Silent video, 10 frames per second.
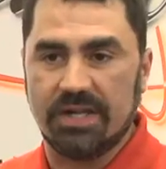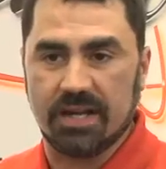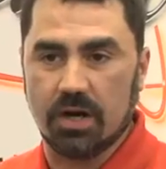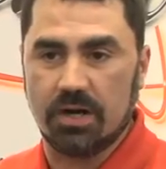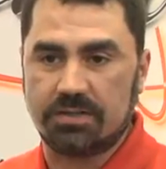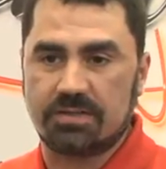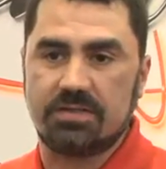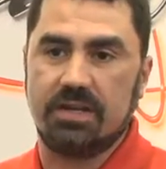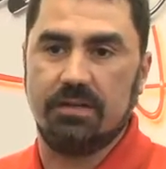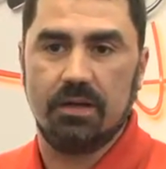
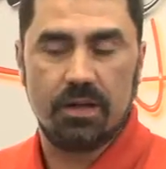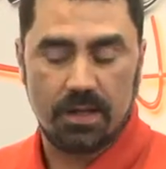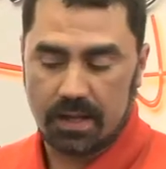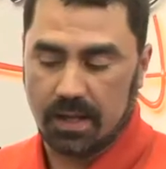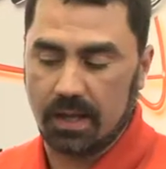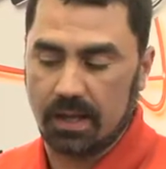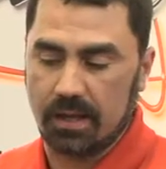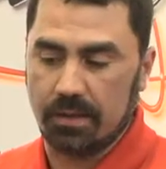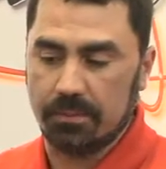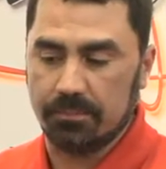gigahertz,
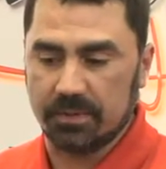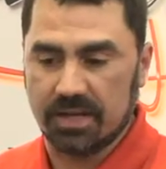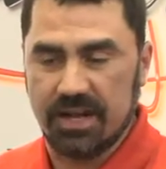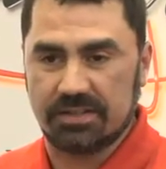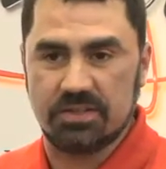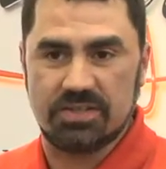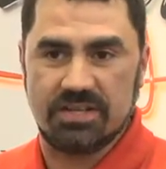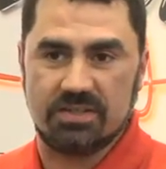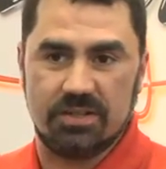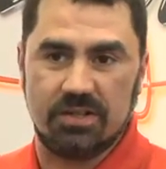uh, connectors
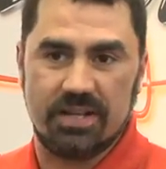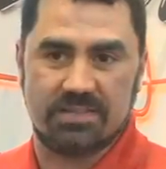as little